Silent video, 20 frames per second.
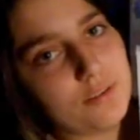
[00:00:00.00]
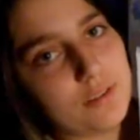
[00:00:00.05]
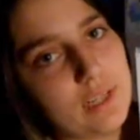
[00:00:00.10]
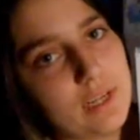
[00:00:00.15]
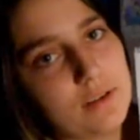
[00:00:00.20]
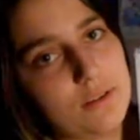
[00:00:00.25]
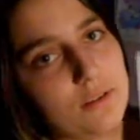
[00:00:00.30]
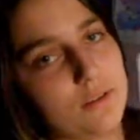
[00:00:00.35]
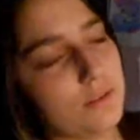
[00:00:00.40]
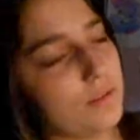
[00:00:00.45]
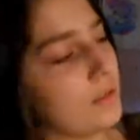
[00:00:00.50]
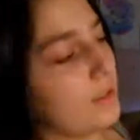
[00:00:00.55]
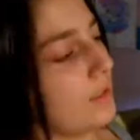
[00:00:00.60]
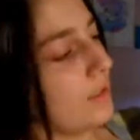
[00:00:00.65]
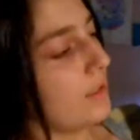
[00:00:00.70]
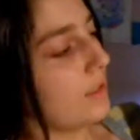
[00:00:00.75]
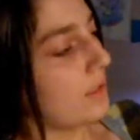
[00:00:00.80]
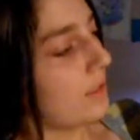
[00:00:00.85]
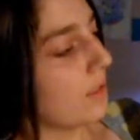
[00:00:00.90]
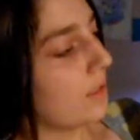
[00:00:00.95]
for now?
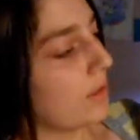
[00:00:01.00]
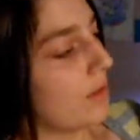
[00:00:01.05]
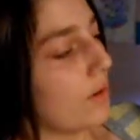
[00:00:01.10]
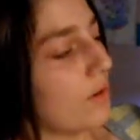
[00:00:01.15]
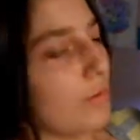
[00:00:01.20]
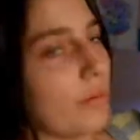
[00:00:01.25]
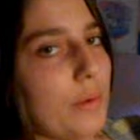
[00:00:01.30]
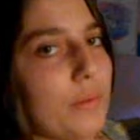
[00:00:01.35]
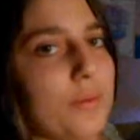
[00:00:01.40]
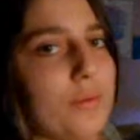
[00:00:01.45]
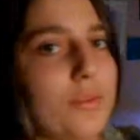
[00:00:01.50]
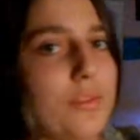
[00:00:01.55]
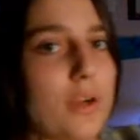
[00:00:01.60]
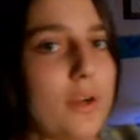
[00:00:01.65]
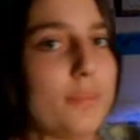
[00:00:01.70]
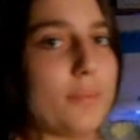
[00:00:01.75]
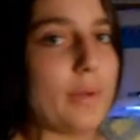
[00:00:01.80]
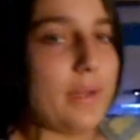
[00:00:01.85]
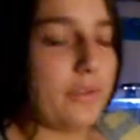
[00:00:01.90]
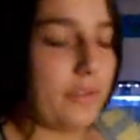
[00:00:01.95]
We will
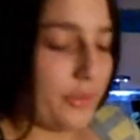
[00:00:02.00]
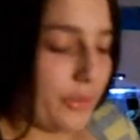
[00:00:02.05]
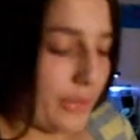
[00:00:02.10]
start by